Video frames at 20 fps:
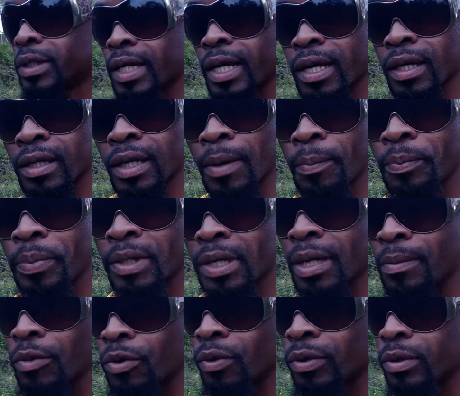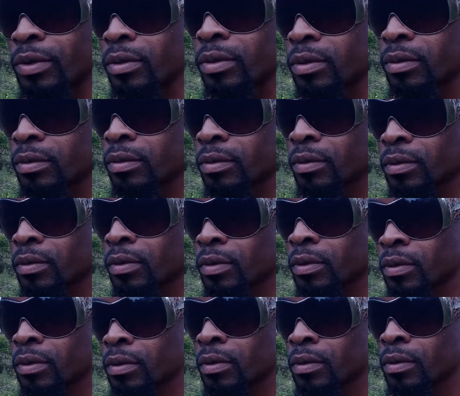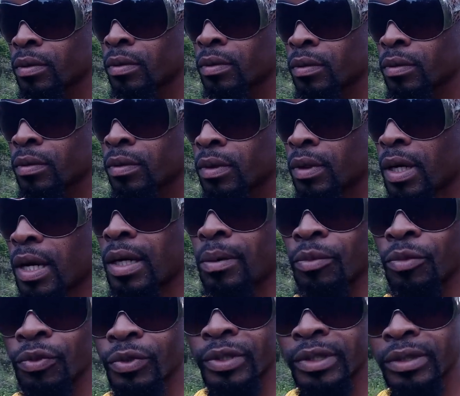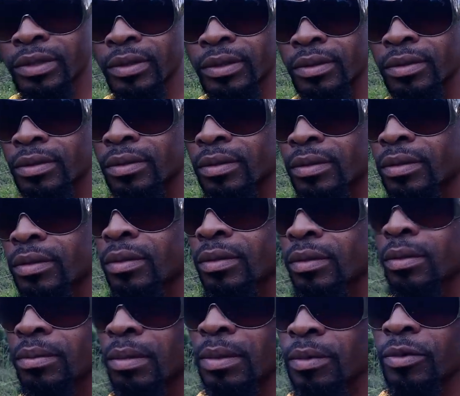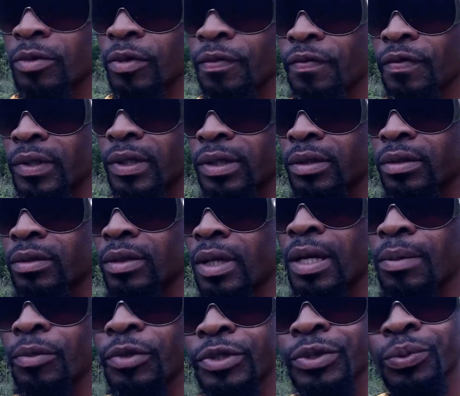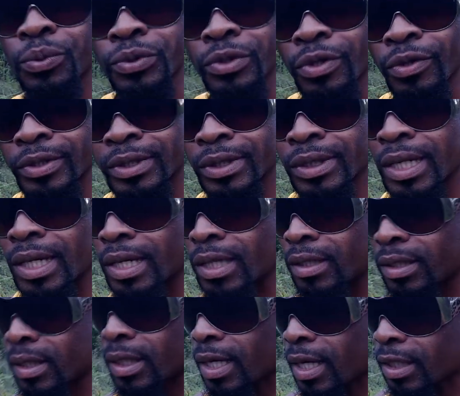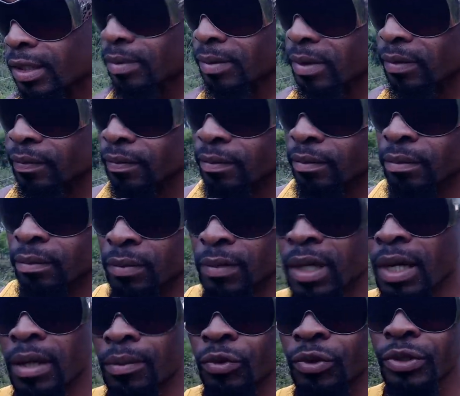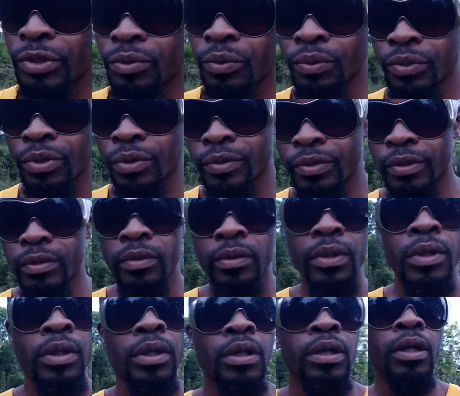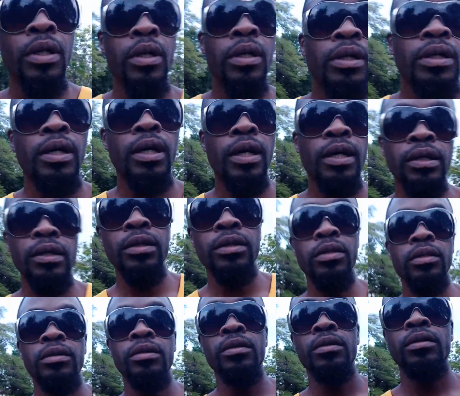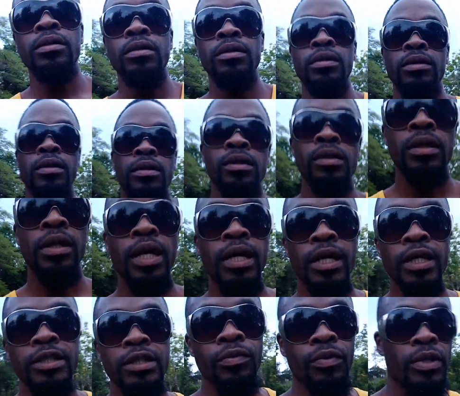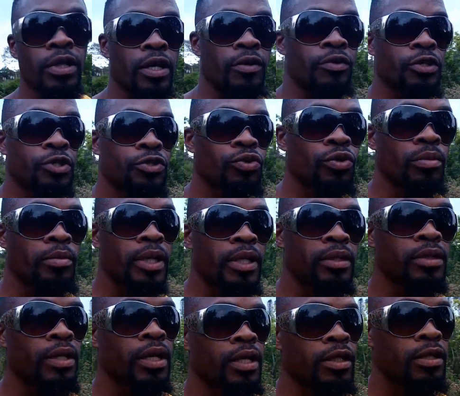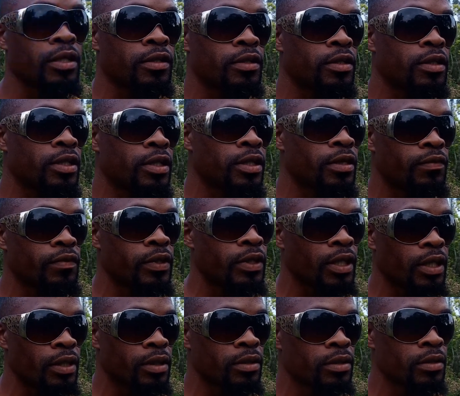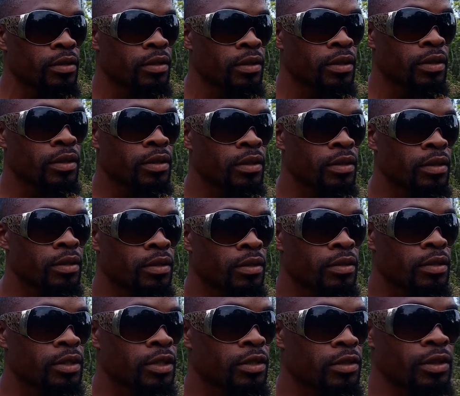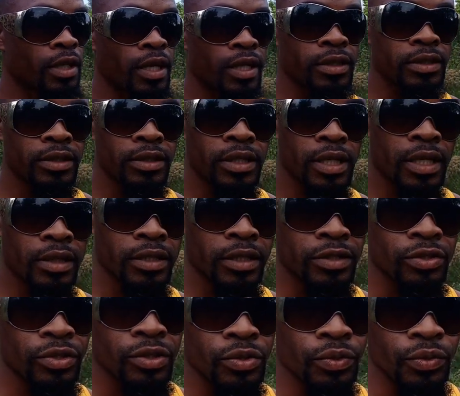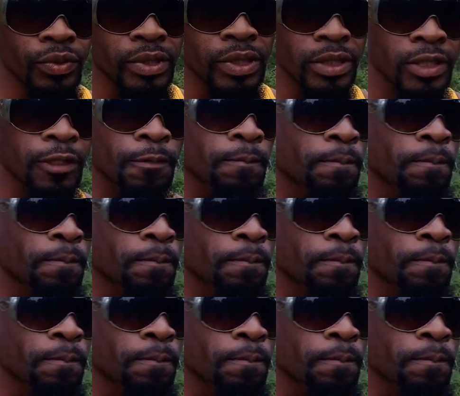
like I paid about almost roughly almost $2,000 it cost me. Almost 2,000. And like I said, when I reached home and the evening and started to use it,